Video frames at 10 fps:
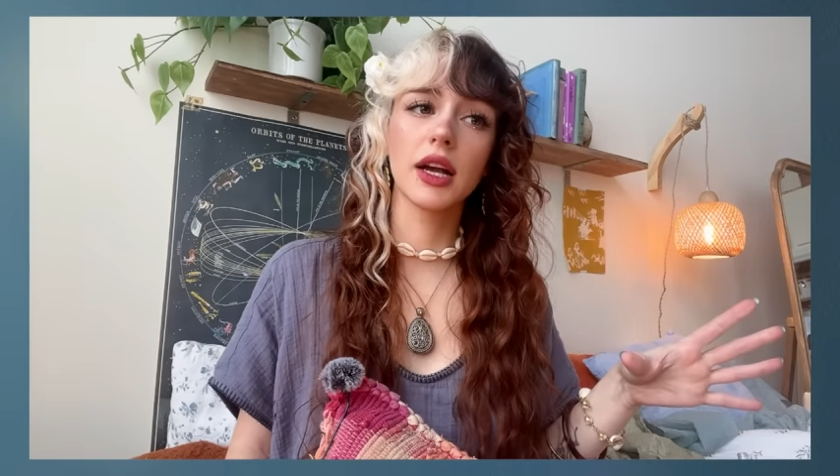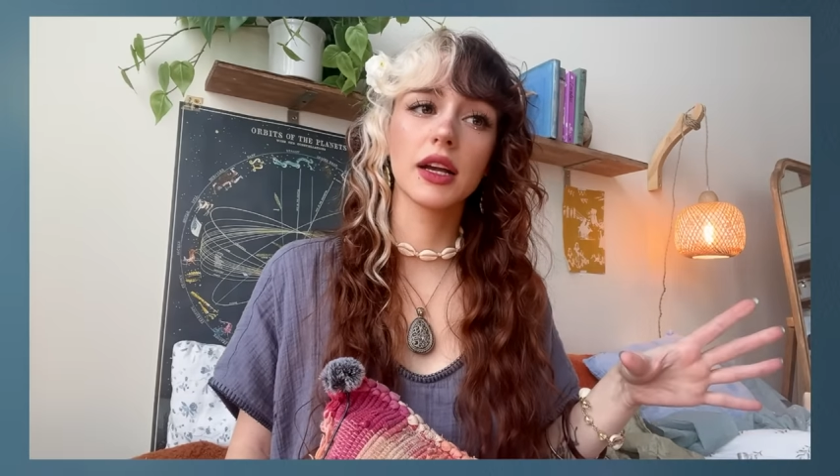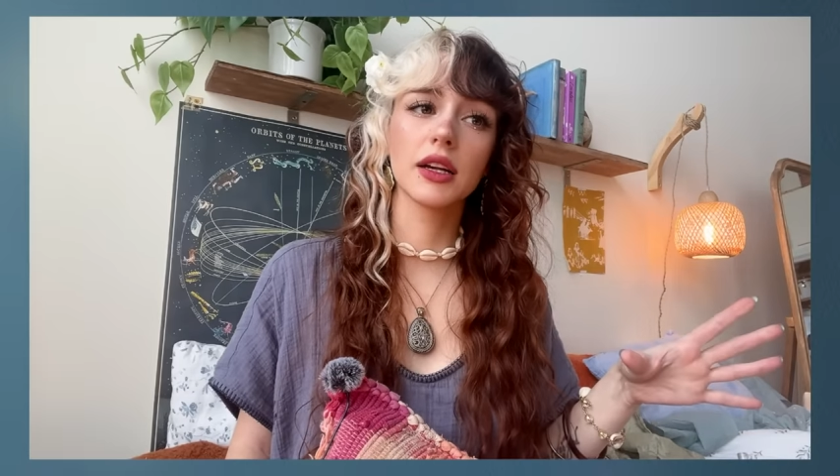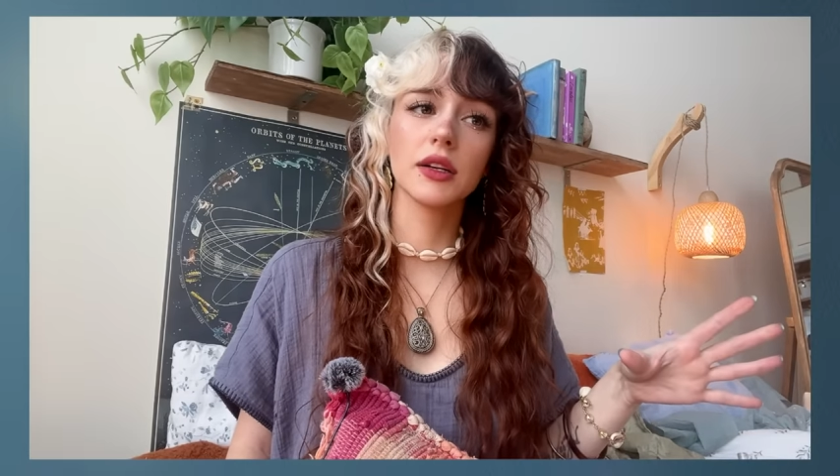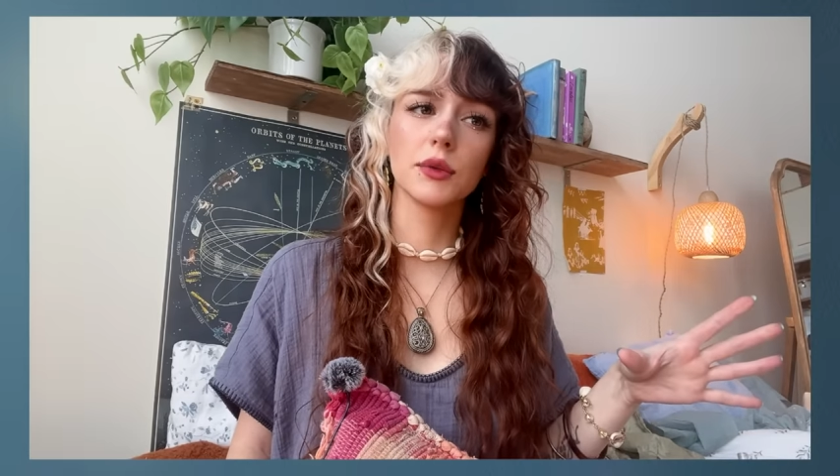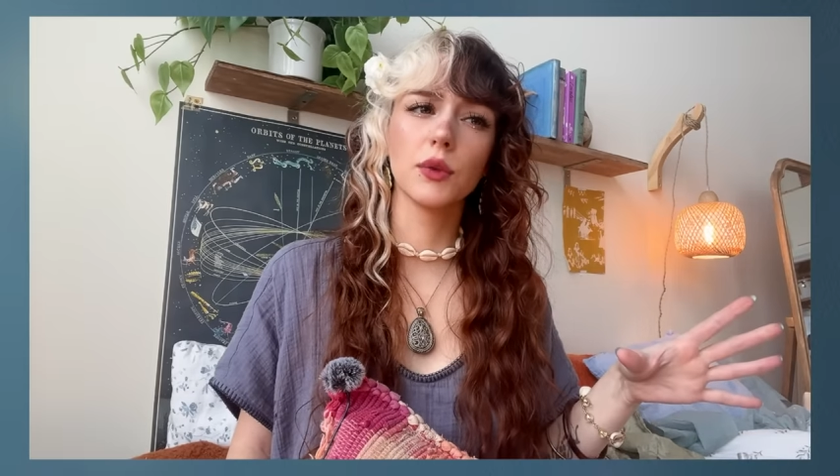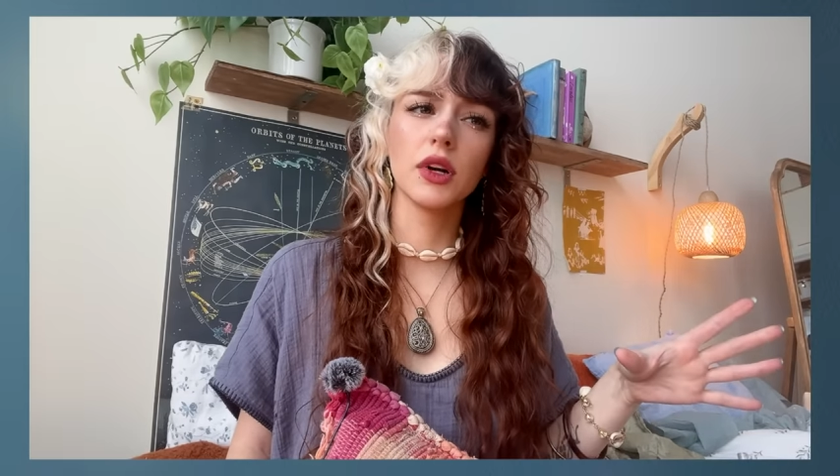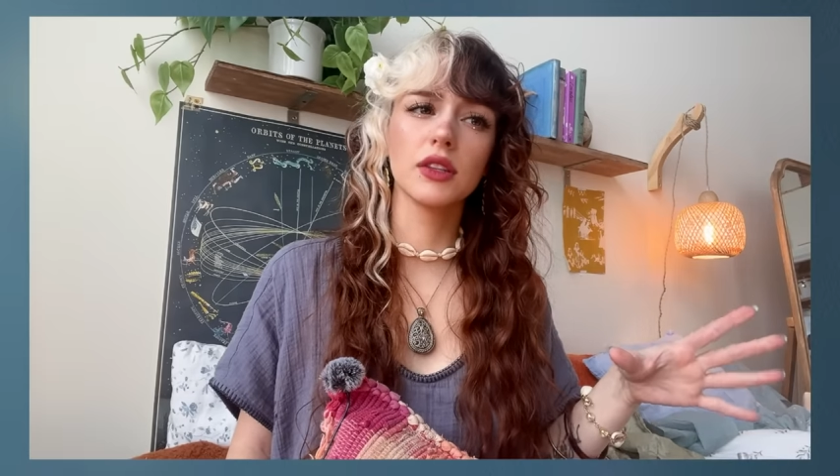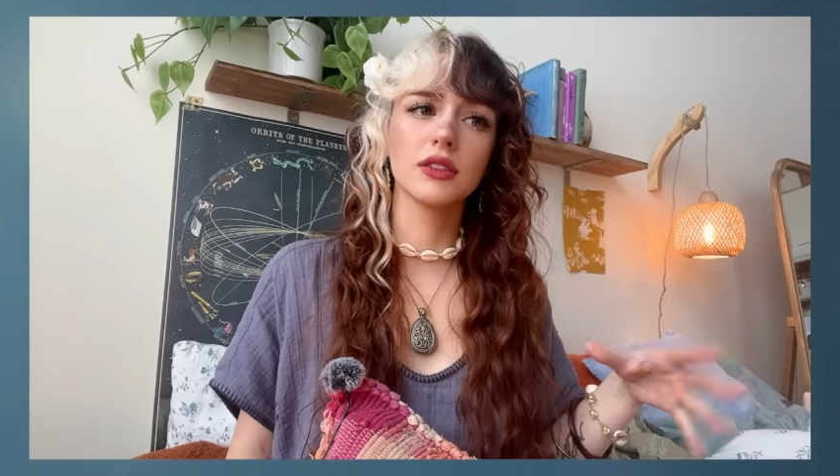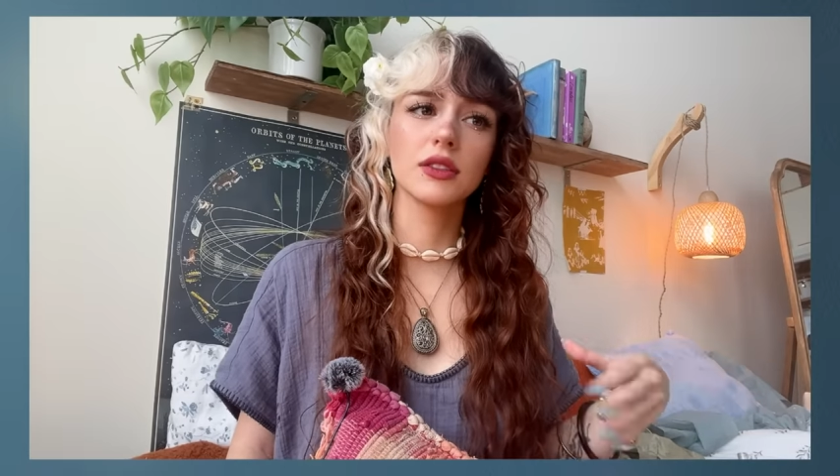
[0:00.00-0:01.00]
my hair
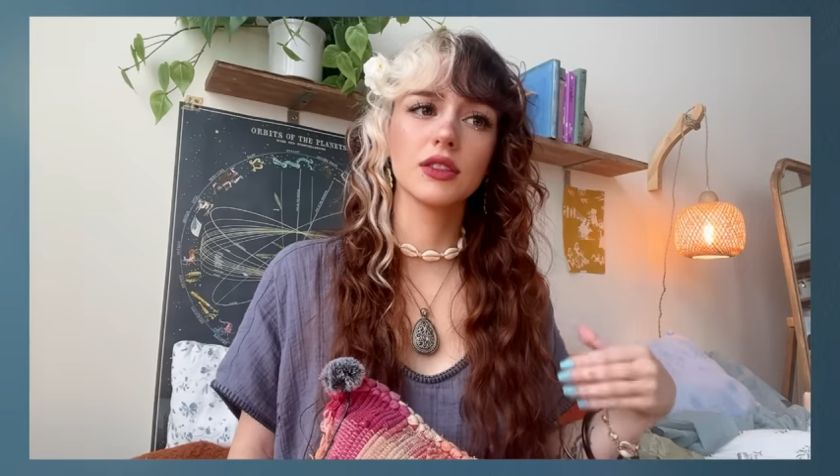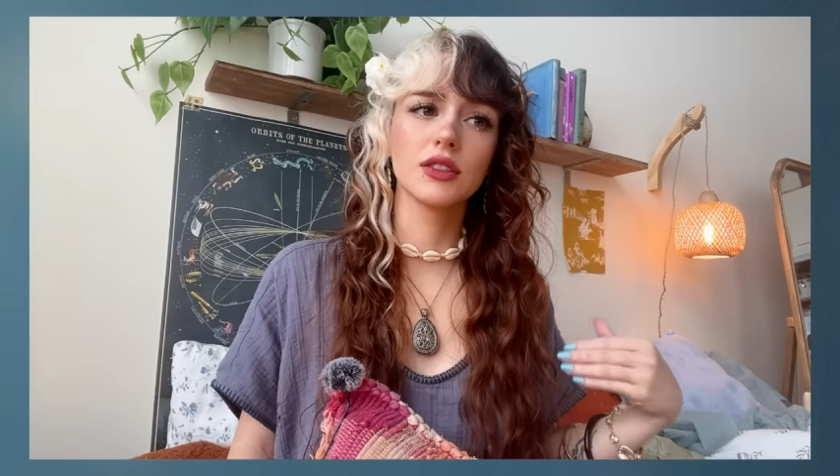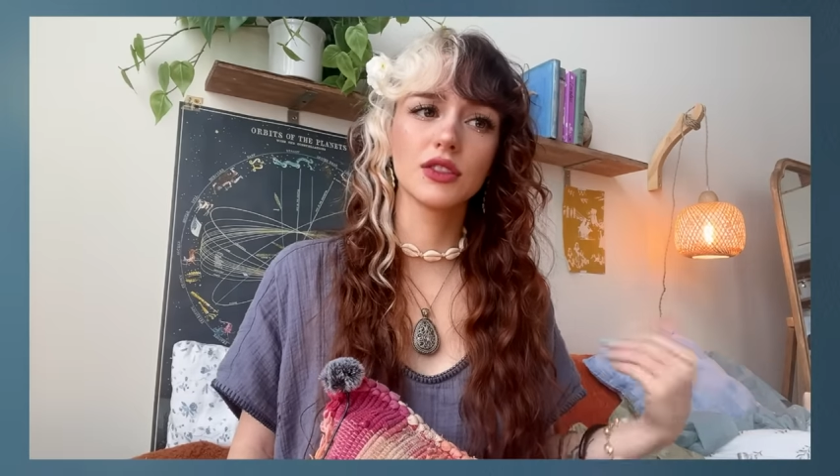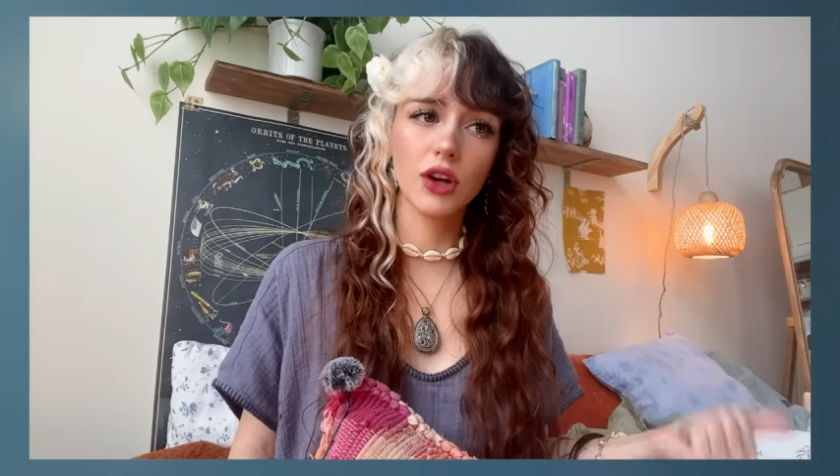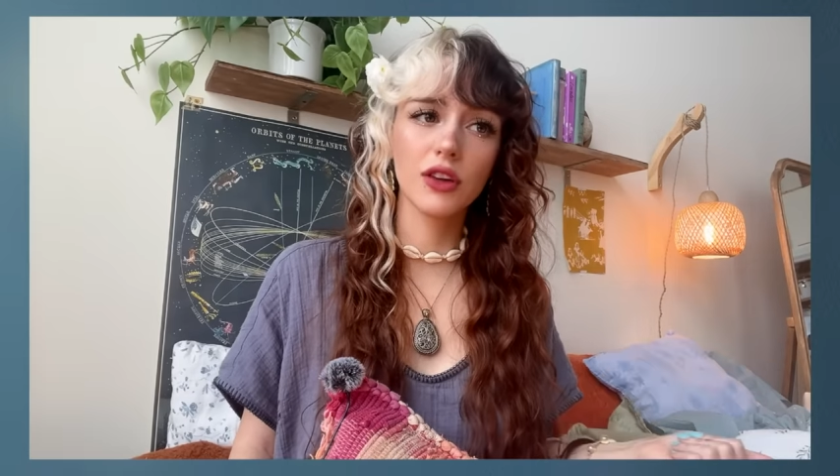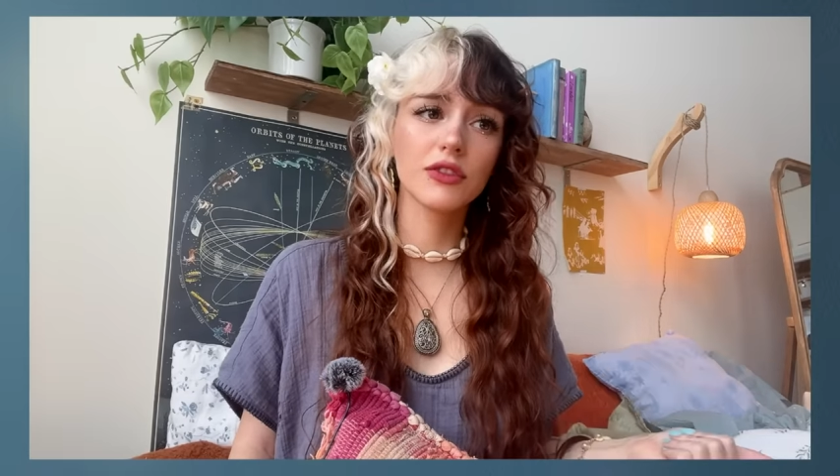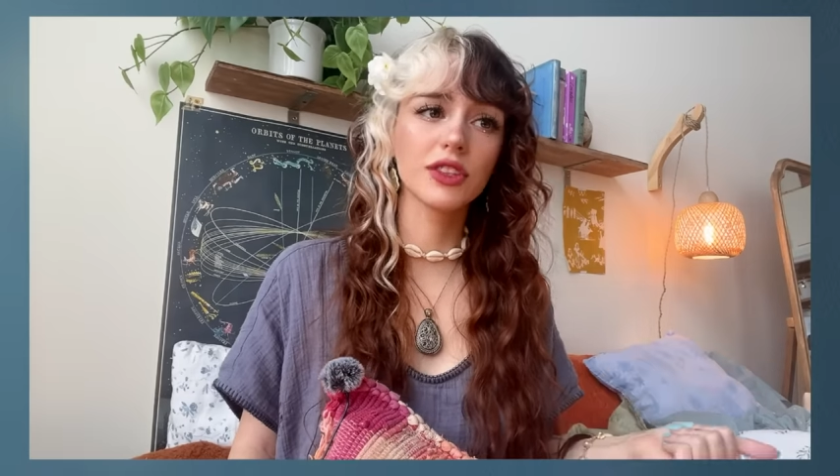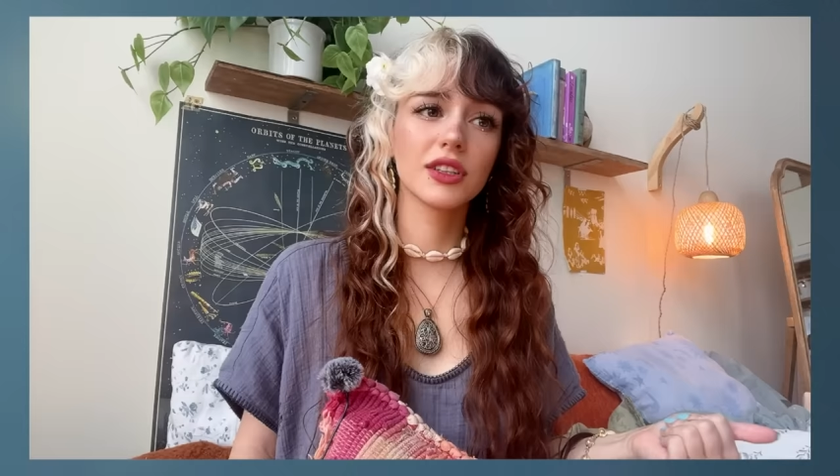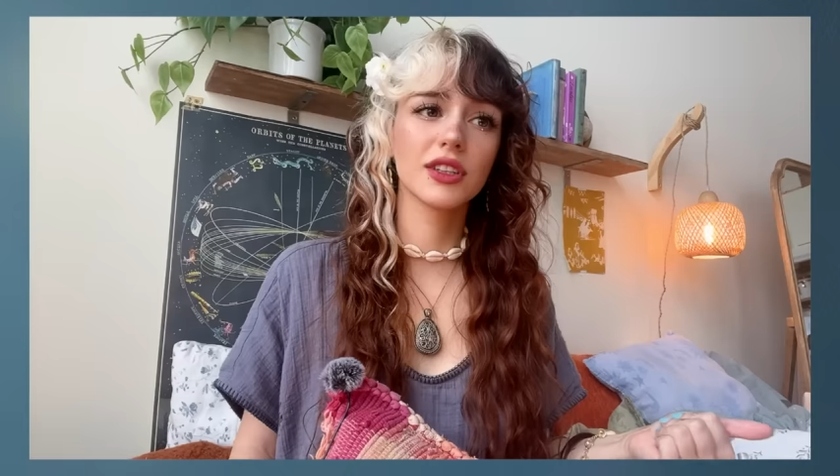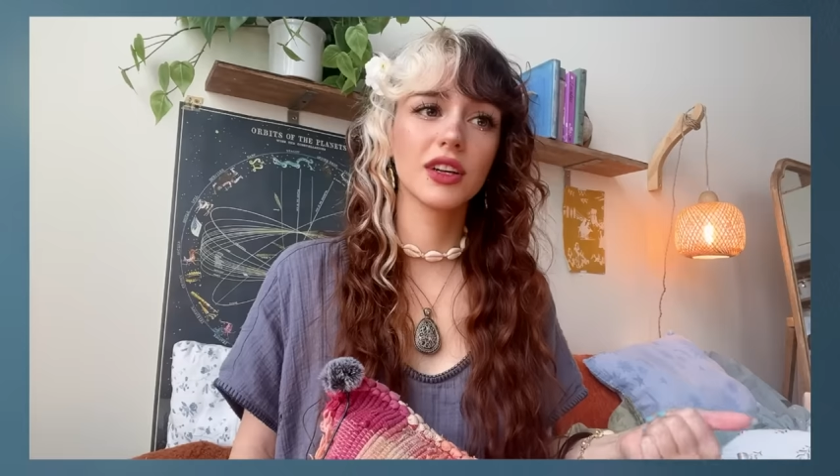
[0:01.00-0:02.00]
was
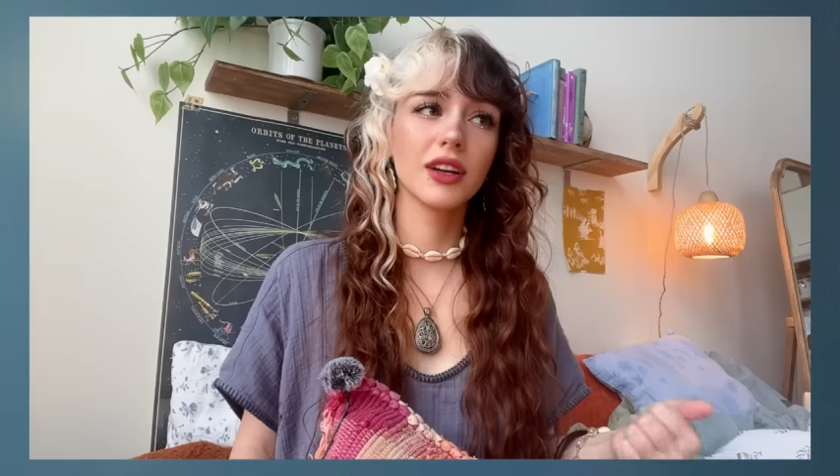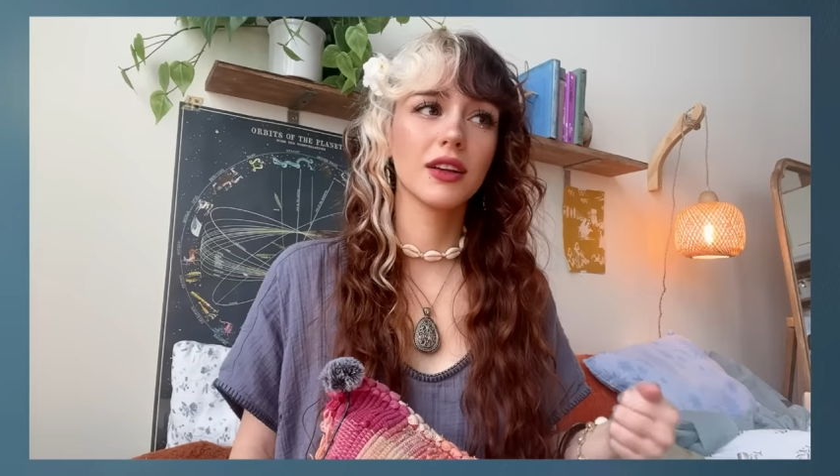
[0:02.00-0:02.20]
softer.